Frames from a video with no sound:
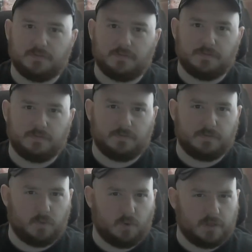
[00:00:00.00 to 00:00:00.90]

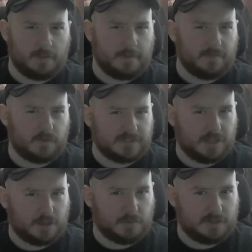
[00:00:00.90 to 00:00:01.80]
fourth. I might have only
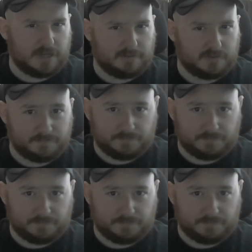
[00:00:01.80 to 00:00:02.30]
seen it 3 times,